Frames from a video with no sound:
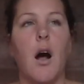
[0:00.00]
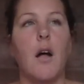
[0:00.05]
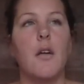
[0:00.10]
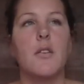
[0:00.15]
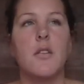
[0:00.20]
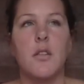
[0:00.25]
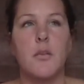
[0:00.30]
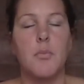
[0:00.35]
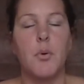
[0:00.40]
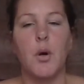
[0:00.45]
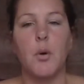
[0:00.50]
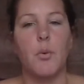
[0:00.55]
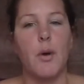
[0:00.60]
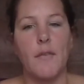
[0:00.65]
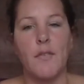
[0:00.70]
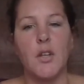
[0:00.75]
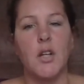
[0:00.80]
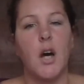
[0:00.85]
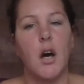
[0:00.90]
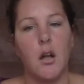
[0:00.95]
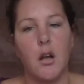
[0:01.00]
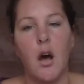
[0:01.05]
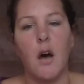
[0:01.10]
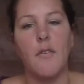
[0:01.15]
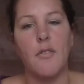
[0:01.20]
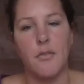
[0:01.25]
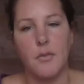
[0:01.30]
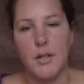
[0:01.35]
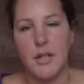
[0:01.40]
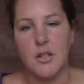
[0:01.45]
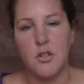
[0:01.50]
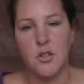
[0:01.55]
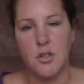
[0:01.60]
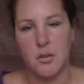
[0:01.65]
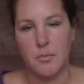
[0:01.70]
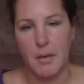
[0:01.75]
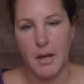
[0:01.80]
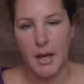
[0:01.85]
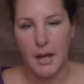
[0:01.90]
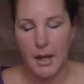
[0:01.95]
to the point where I have to cut off 3 inches
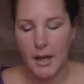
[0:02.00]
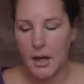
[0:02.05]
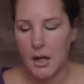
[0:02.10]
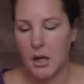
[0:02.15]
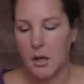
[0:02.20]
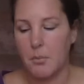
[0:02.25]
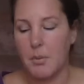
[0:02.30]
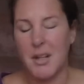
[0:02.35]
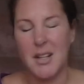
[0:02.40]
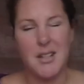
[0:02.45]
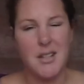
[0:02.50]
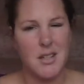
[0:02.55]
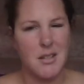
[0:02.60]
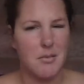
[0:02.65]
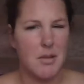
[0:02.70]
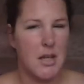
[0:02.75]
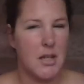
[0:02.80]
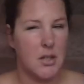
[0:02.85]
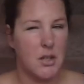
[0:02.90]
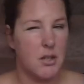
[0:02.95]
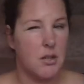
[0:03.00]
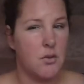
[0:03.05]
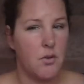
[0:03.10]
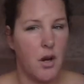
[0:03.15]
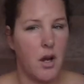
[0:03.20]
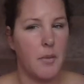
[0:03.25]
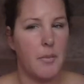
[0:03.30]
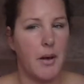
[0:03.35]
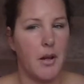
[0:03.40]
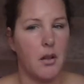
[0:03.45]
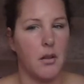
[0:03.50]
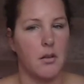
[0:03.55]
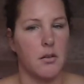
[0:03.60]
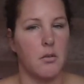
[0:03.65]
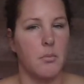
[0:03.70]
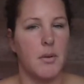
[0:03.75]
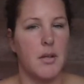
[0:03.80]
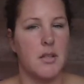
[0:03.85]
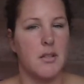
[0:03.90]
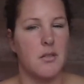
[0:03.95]
of my hair, but it did dry them out a
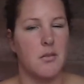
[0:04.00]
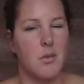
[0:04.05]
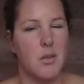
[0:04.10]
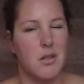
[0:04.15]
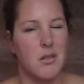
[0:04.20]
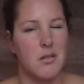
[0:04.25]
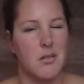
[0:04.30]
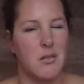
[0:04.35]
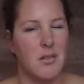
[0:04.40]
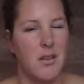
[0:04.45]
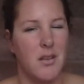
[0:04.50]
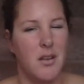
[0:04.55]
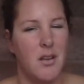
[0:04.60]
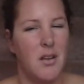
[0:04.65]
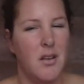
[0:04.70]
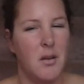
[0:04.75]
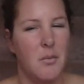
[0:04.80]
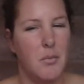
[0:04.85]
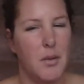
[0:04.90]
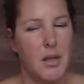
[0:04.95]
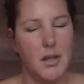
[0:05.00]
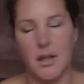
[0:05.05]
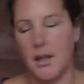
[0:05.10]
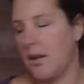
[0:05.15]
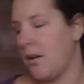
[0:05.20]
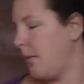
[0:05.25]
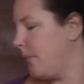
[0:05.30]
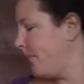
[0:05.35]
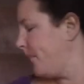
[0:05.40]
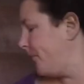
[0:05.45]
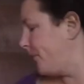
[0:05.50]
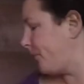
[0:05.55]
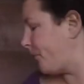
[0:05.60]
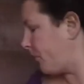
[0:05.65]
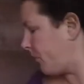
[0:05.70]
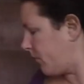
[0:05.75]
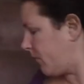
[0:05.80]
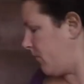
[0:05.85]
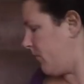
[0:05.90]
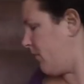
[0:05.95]
little bit, so I just picked that up.
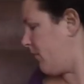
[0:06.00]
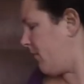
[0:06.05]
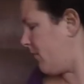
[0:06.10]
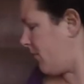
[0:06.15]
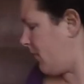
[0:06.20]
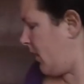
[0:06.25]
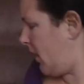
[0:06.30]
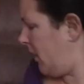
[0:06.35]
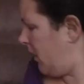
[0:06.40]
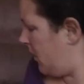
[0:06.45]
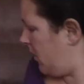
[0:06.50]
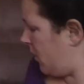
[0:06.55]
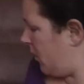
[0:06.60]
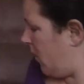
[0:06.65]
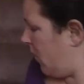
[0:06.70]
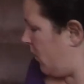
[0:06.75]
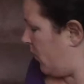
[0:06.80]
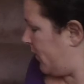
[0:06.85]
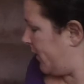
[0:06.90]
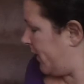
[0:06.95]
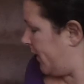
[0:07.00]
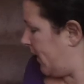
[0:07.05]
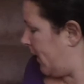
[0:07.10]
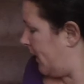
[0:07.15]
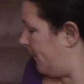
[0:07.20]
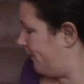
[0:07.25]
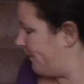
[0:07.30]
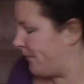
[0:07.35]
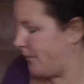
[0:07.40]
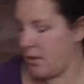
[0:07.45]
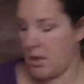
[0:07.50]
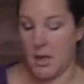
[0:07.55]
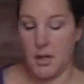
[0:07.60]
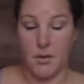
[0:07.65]
So we'll see. I